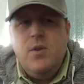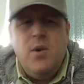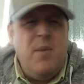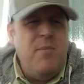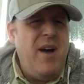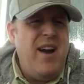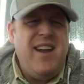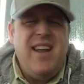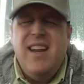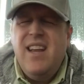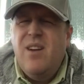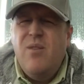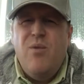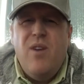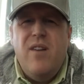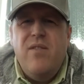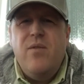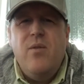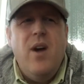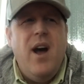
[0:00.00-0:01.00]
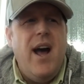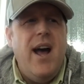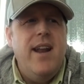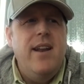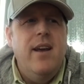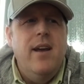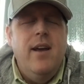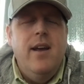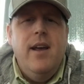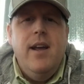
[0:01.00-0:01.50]
So I'm not getting a rough
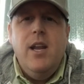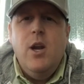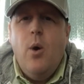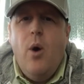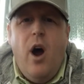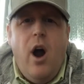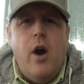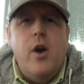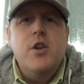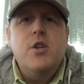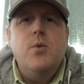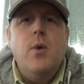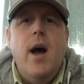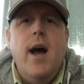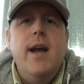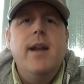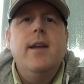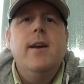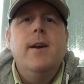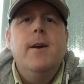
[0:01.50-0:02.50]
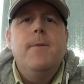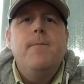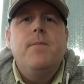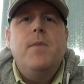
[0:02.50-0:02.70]
ride, a harsh ride,